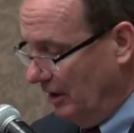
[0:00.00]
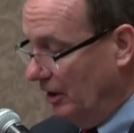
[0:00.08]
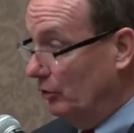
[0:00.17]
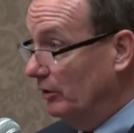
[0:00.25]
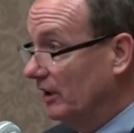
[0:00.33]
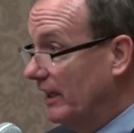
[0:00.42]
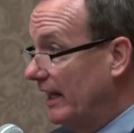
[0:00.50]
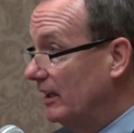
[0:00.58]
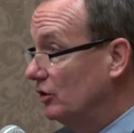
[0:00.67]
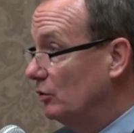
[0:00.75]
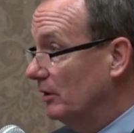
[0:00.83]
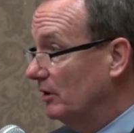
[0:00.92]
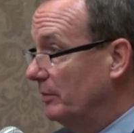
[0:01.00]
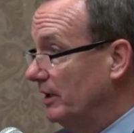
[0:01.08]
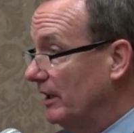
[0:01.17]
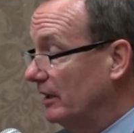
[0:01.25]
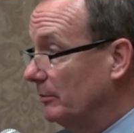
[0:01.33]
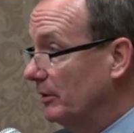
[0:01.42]
You indicated you want to be
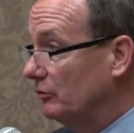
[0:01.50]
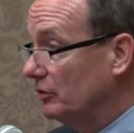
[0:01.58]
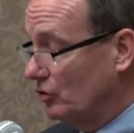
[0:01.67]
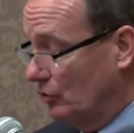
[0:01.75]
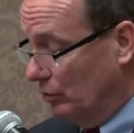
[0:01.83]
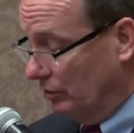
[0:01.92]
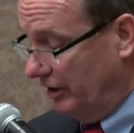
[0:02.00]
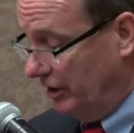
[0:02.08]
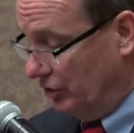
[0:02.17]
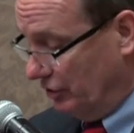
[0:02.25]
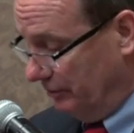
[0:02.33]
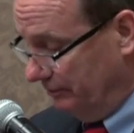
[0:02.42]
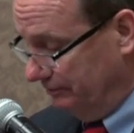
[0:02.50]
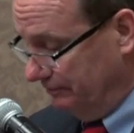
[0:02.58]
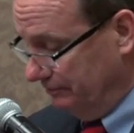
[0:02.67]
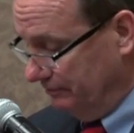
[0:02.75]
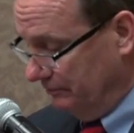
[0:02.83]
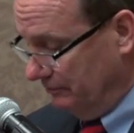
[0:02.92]
an elementary school teacher,
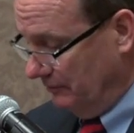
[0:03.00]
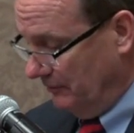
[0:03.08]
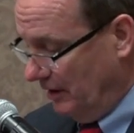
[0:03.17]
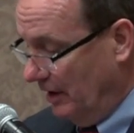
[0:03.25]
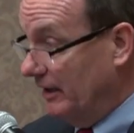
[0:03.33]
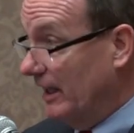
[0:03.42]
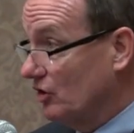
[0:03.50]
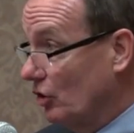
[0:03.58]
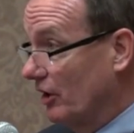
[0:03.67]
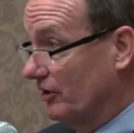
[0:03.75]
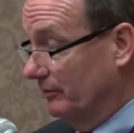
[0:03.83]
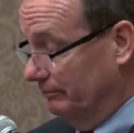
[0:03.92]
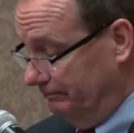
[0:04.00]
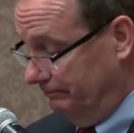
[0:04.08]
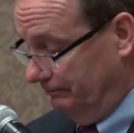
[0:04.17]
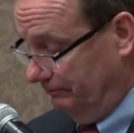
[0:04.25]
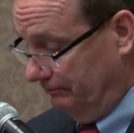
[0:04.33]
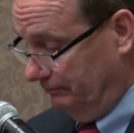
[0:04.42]
and that's awesome.
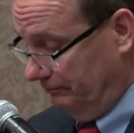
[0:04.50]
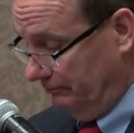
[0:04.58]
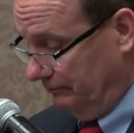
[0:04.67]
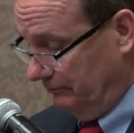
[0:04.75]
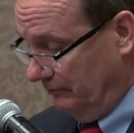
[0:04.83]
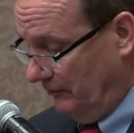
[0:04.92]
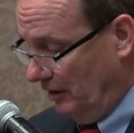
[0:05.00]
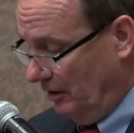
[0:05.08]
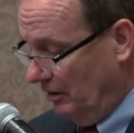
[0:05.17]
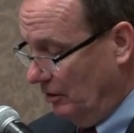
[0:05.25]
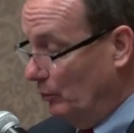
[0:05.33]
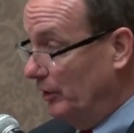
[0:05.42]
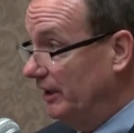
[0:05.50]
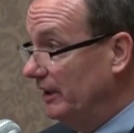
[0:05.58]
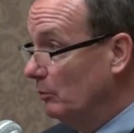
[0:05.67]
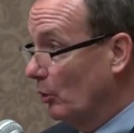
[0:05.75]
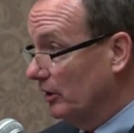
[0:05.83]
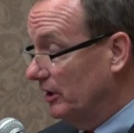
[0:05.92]
We need
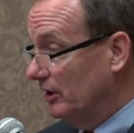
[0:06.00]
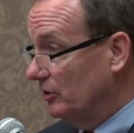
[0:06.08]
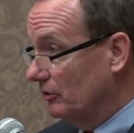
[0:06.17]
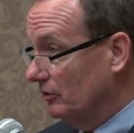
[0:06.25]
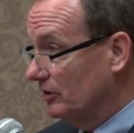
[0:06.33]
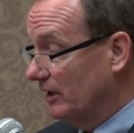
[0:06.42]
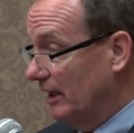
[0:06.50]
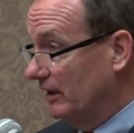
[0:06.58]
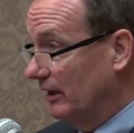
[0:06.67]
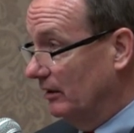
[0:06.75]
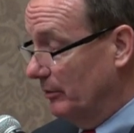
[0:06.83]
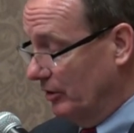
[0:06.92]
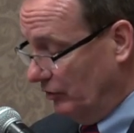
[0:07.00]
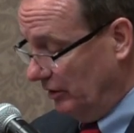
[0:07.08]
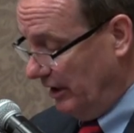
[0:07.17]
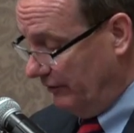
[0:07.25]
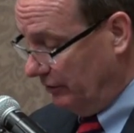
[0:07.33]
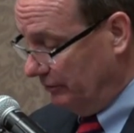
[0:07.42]
more teachers at the elementary
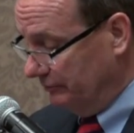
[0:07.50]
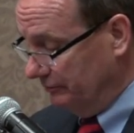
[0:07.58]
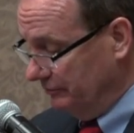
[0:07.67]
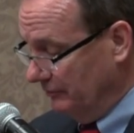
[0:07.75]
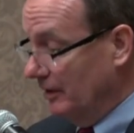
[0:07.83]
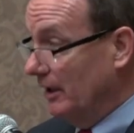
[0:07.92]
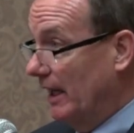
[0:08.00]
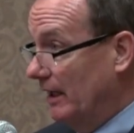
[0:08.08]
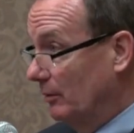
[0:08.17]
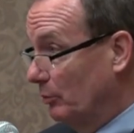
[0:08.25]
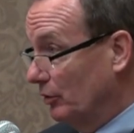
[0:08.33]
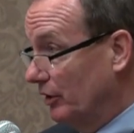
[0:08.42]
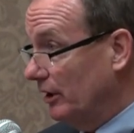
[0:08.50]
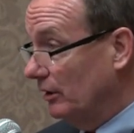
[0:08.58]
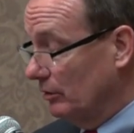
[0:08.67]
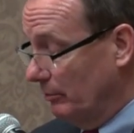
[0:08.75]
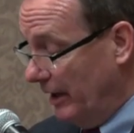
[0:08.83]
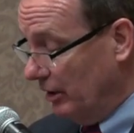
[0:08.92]
level, and in
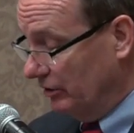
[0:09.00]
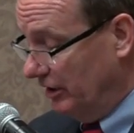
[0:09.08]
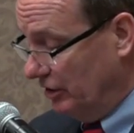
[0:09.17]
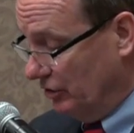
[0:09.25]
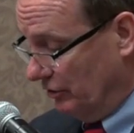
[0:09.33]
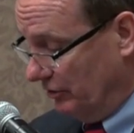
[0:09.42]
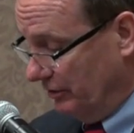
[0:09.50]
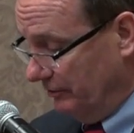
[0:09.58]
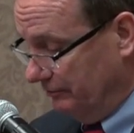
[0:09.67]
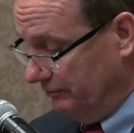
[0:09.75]
particular male teachers.